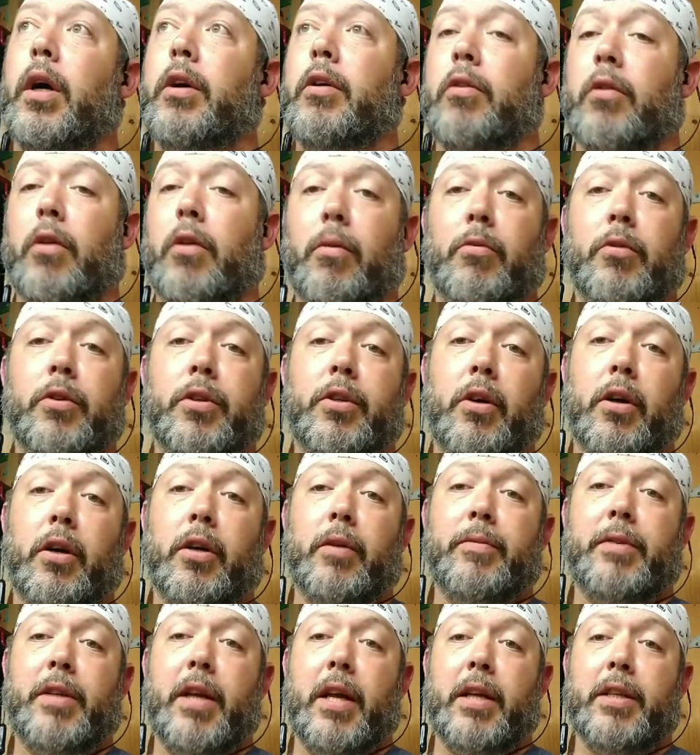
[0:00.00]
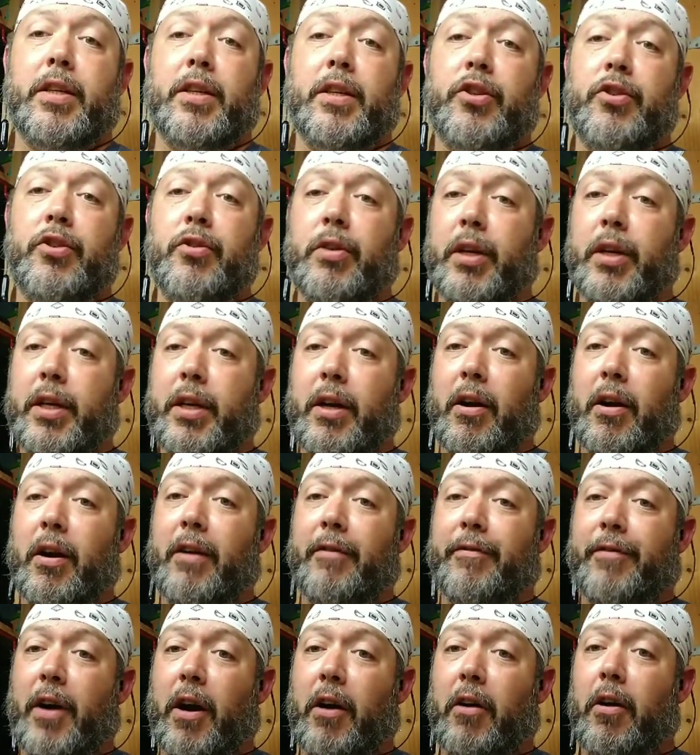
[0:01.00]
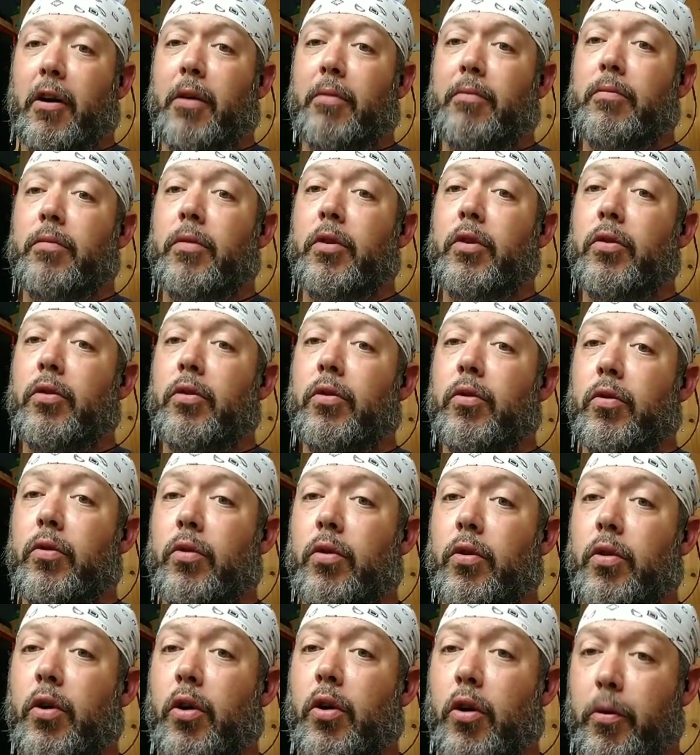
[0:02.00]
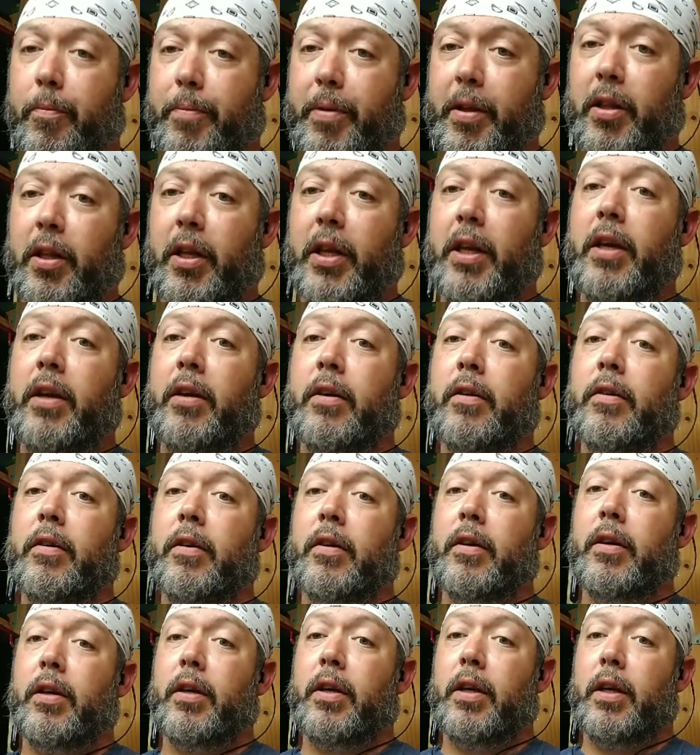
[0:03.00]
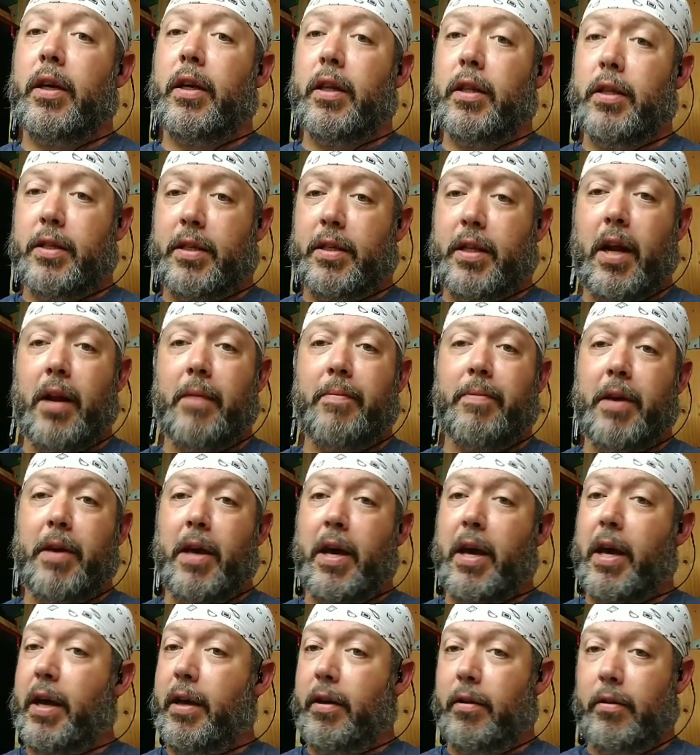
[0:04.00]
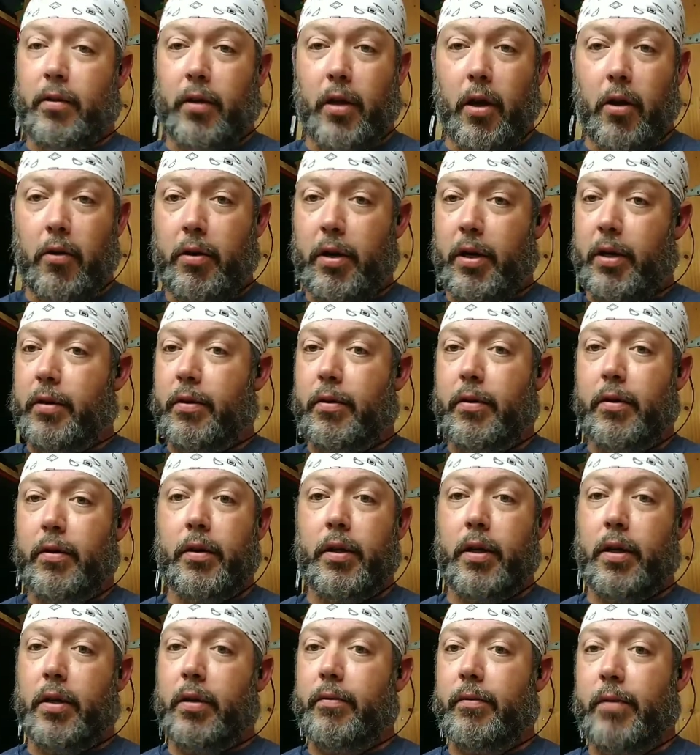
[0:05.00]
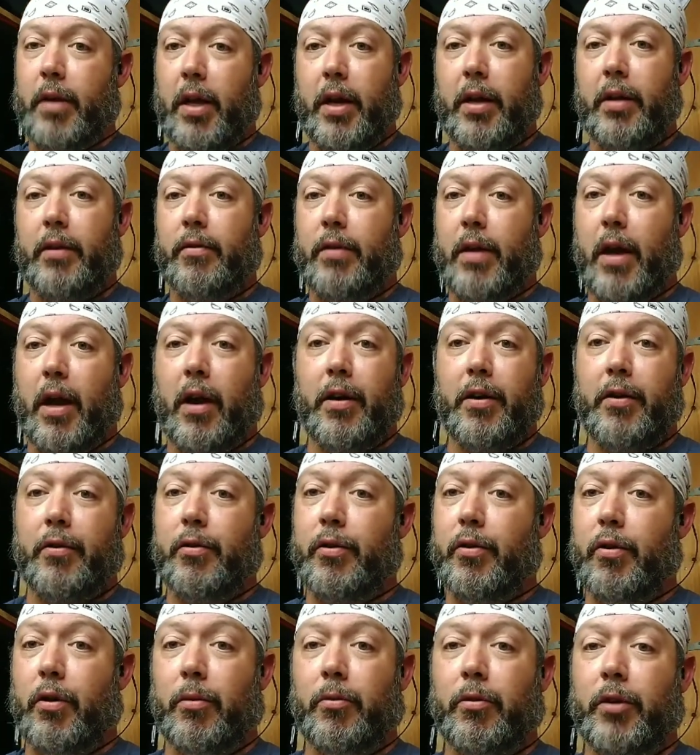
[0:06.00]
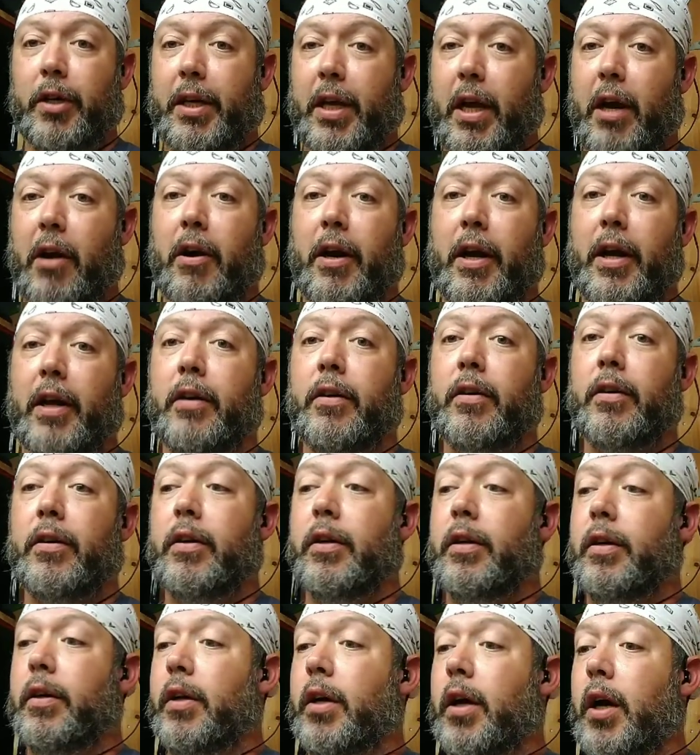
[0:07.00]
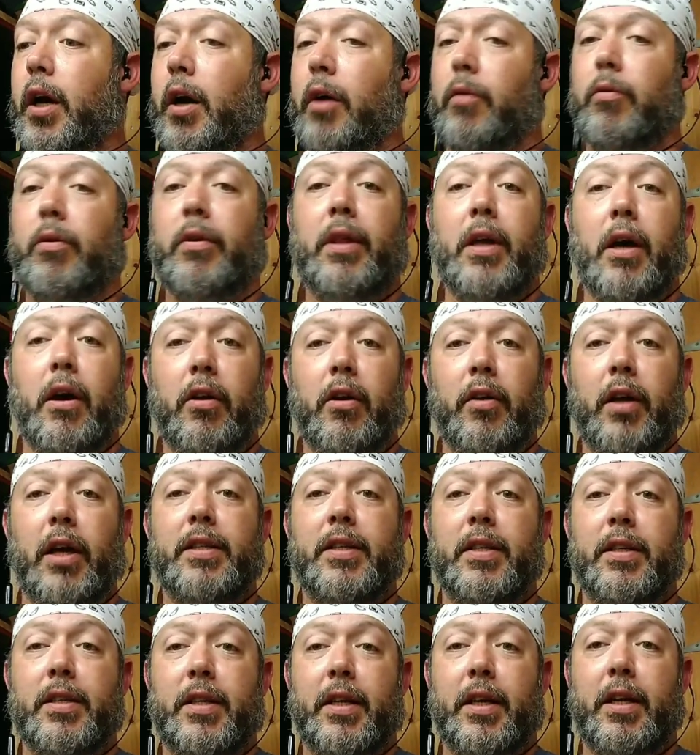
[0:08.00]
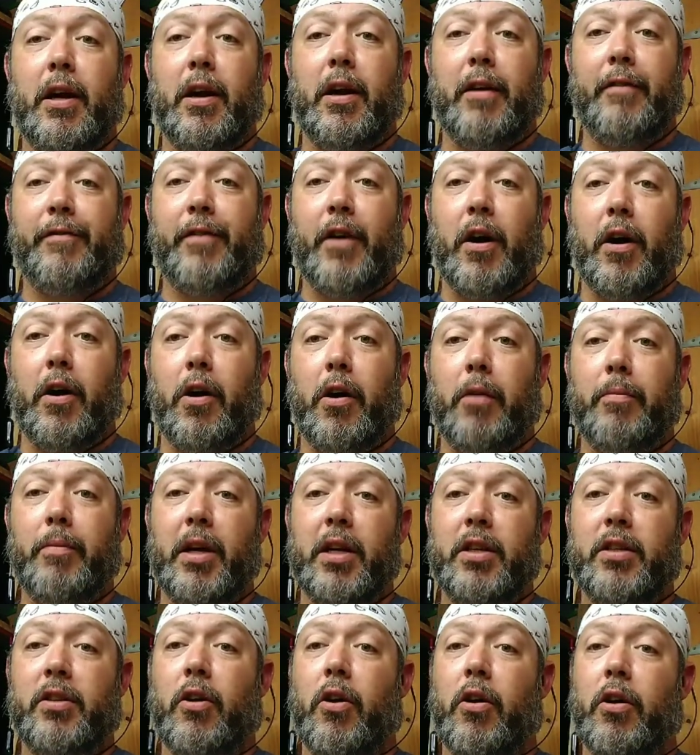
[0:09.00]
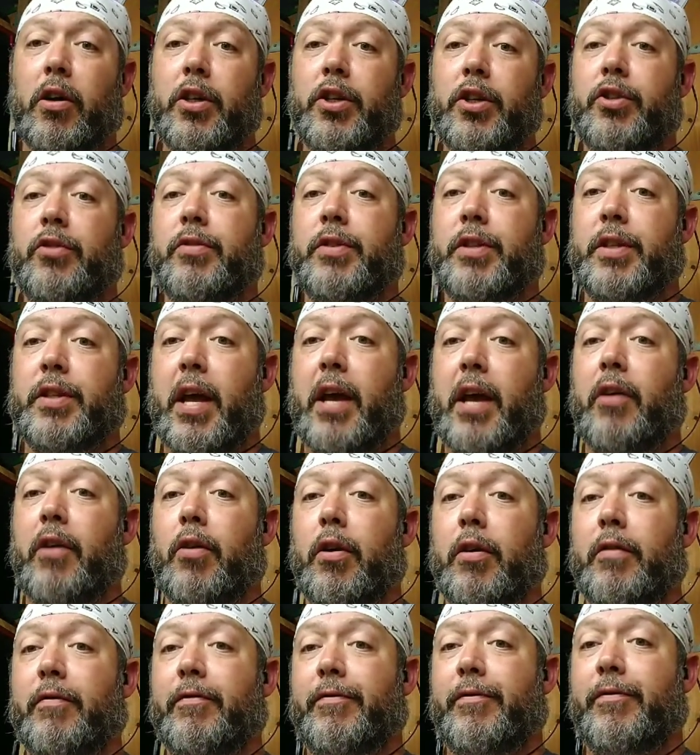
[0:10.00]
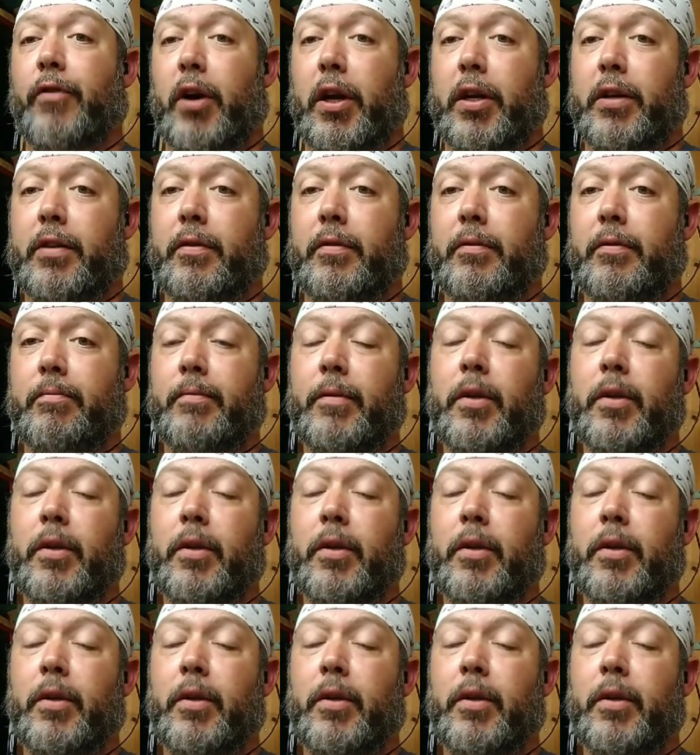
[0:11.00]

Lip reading: Under normal circumstances, you can carry a firearm openly in the state of PA, loaded, how you normally carry it, without a license to carry a firearm, as long as you stay on foot.